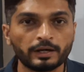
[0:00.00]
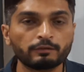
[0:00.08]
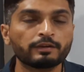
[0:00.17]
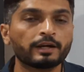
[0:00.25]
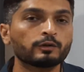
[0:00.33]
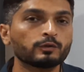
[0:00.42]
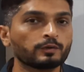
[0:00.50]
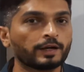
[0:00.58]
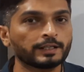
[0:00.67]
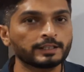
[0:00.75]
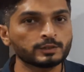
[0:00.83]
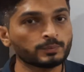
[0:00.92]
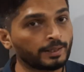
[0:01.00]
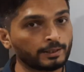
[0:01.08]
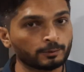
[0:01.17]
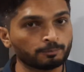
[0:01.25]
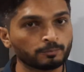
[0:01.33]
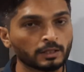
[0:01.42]
and we have to find its
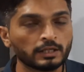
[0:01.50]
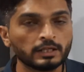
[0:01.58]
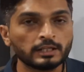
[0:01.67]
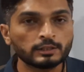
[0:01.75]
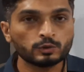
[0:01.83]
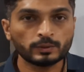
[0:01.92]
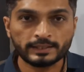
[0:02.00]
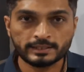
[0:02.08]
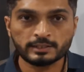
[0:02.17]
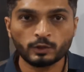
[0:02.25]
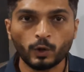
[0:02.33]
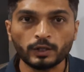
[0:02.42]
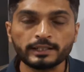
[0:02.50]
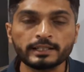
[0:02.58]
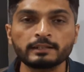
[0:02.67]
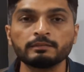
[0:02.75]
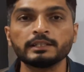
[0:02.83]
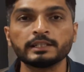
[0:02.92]
value. So let us call the
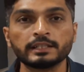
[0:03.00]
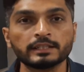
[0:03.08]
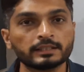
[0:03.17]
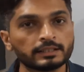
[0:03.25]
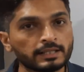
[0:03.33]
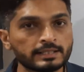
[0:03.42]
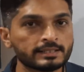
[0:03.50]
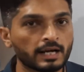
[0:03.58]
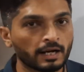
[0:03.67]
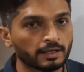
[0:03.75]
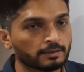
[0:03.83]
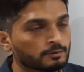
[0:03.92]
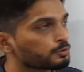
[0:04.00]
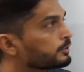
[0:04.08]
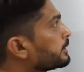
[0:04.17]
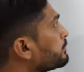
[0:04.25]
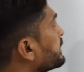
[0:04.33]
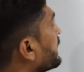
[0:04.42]
given integral as I. So let me